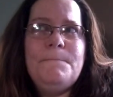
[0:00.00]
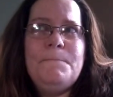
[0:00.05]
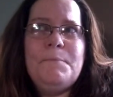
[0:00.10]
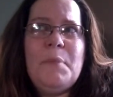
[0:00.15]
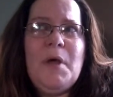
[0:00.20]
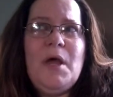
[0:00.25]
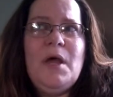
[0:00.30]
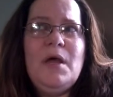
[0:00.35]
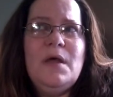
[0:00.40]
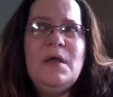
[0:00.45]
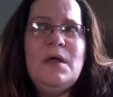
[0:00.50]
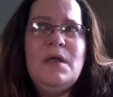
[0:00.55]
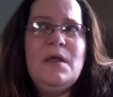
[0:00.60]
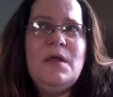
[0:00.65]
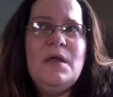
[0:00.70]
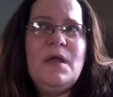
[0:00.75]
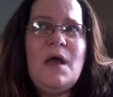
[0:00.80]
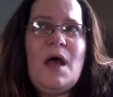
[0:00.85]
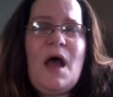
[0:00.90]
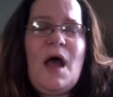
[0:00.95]
But
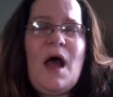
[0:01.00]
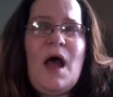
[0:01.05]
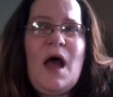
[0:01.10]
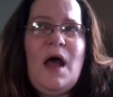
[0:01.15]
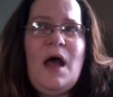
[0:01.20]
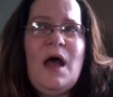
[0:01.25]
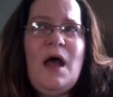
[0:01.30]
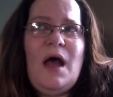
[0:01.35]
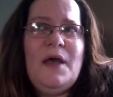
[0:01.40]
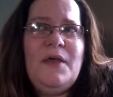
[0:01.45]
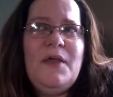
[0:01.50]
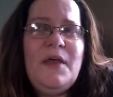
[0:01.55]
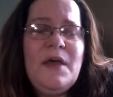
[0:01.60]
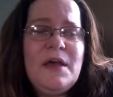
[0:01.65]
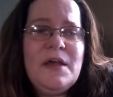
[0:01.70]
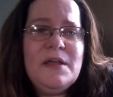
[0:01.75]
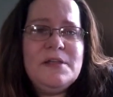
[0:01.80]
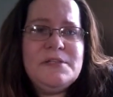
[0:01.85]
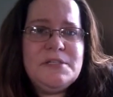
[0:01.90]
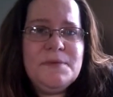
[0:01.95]
I think
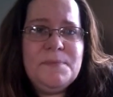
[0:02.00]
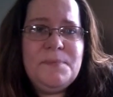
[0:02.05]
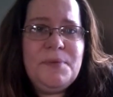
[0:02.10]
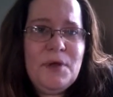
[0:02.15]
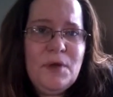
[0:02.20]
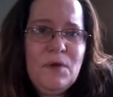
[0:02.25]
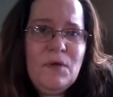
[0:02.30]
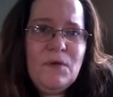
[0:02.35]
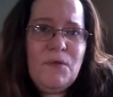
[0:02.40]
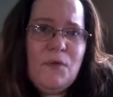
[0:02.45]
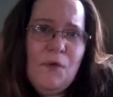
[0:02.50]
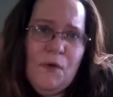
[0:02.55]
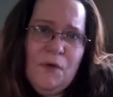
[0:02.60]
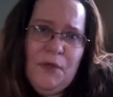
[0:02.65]
it's a beautiful